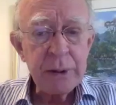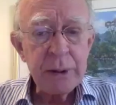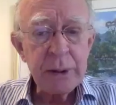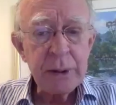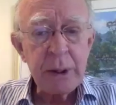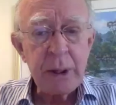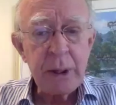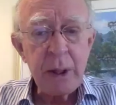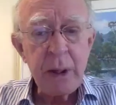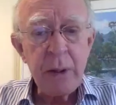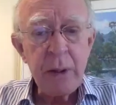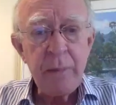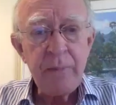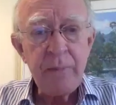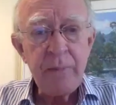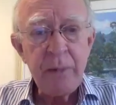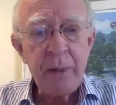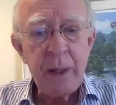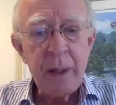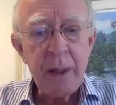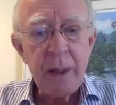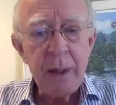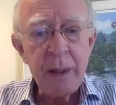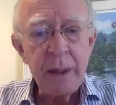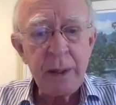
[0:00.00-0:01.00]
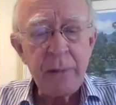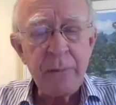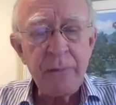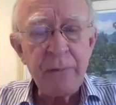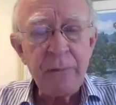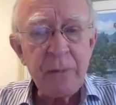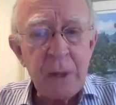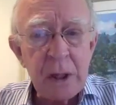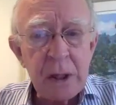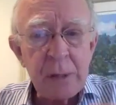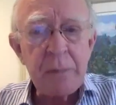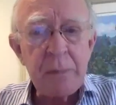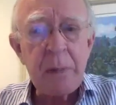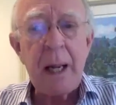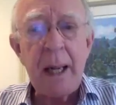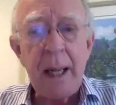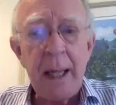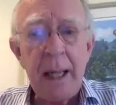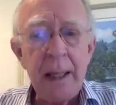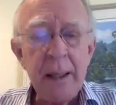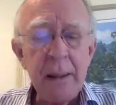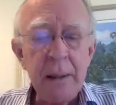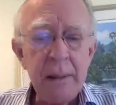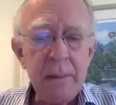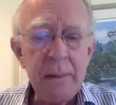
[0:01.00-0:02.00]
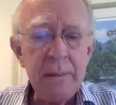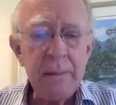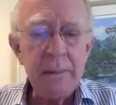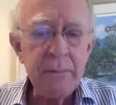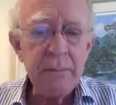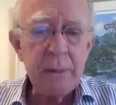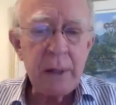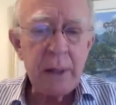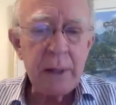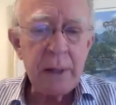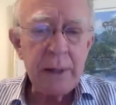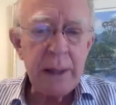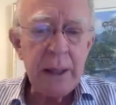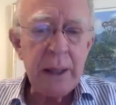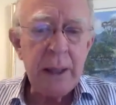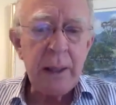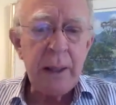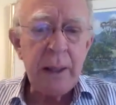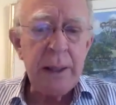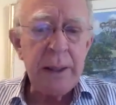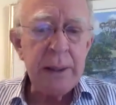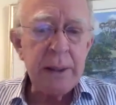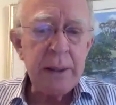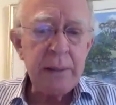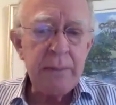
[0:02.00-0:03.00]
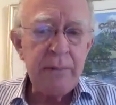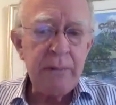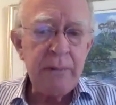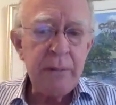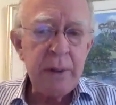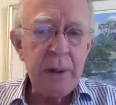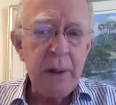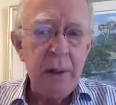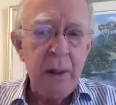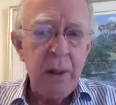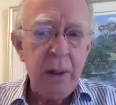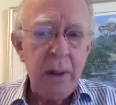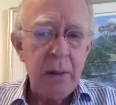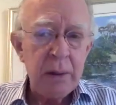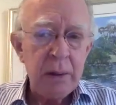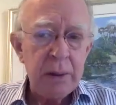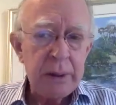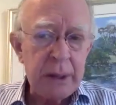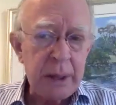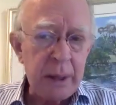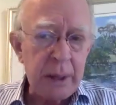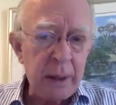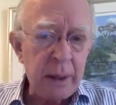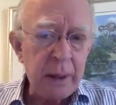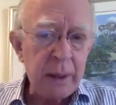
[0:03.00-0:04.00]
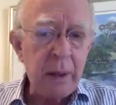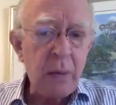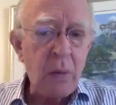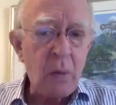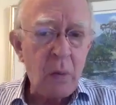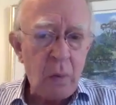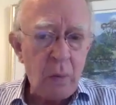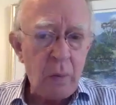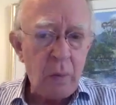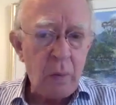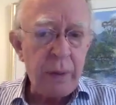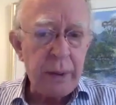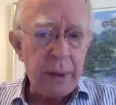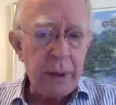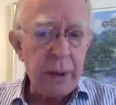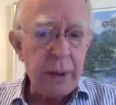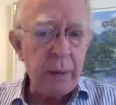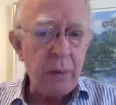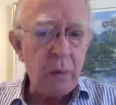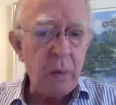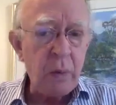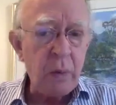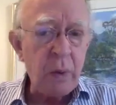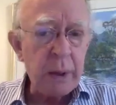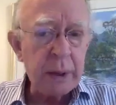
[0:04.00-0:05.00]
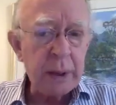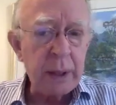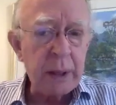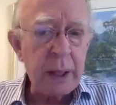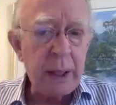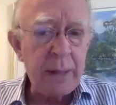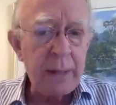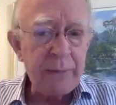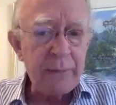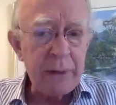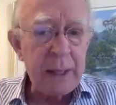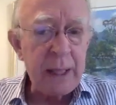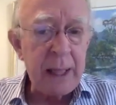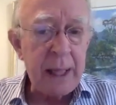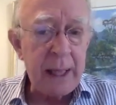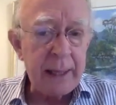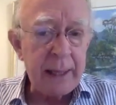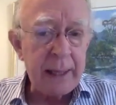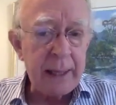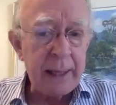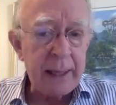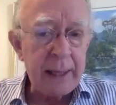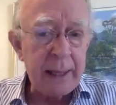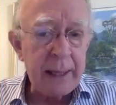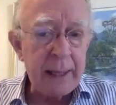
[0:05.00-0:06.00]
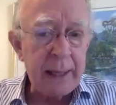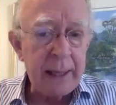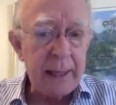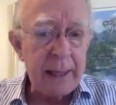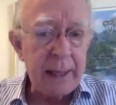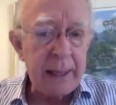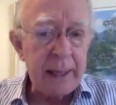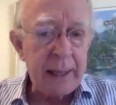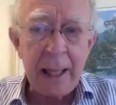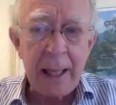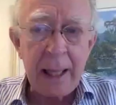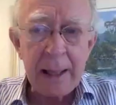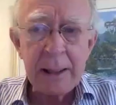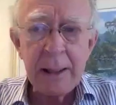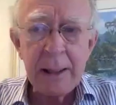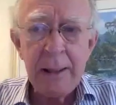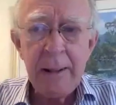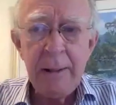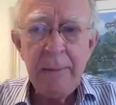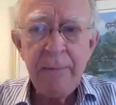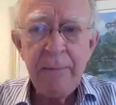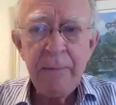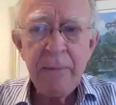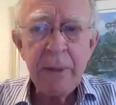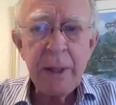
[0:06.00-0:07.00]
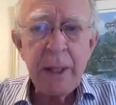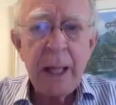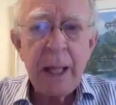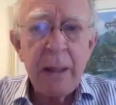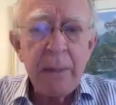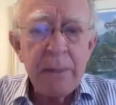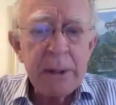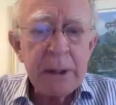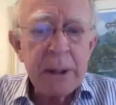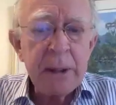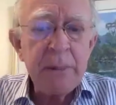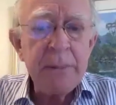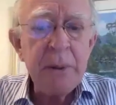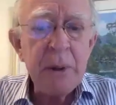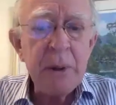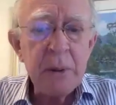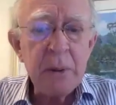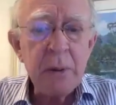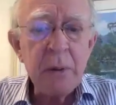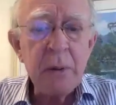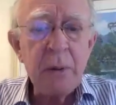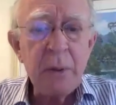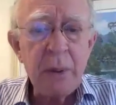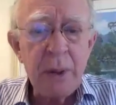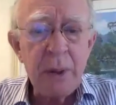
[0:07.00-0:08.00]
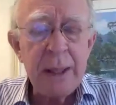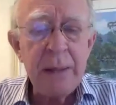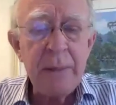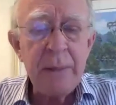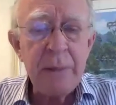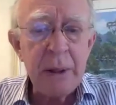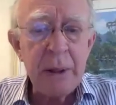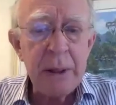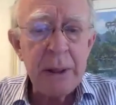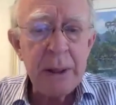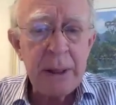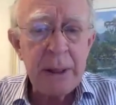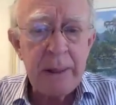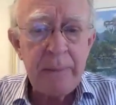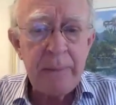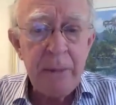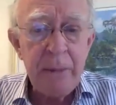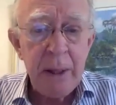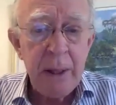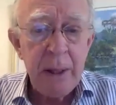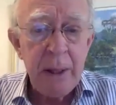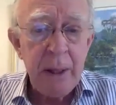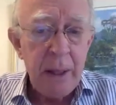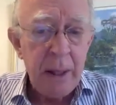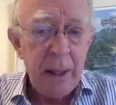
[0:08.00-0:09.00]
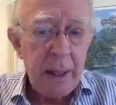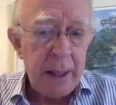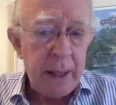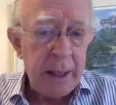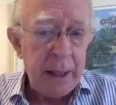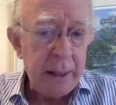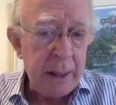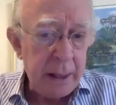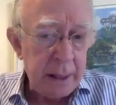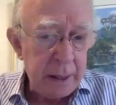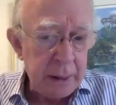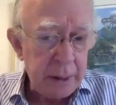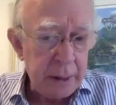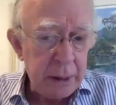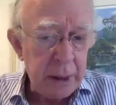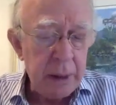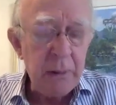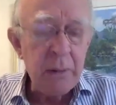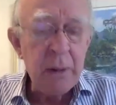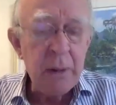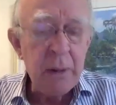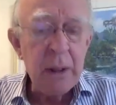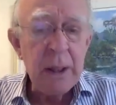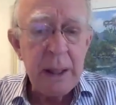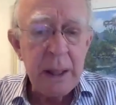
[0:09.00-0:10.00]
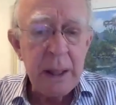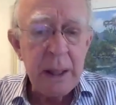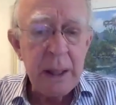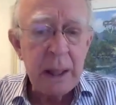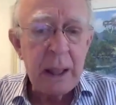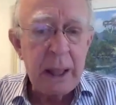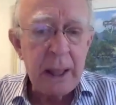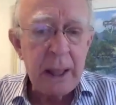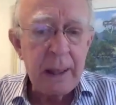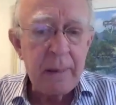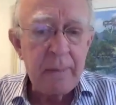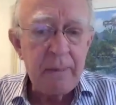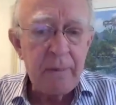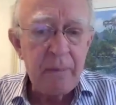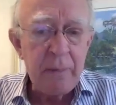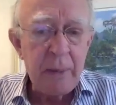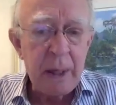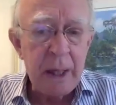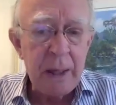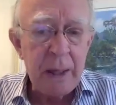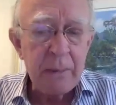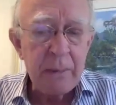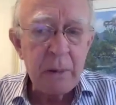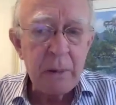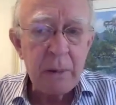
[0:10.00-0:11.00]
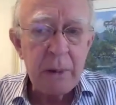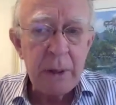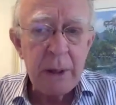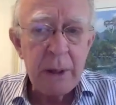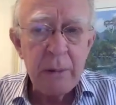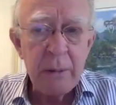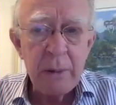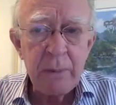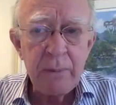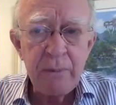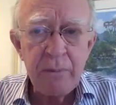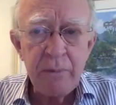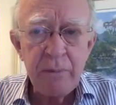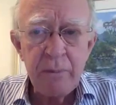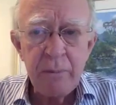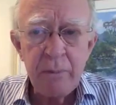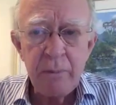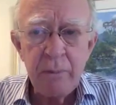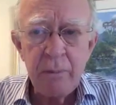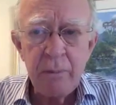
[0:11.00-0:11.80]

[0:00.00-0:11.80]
So the first part, I think, is telling you the work that I've done in the past that helps to build credibility. And as you were indicating, Mohammed, when you were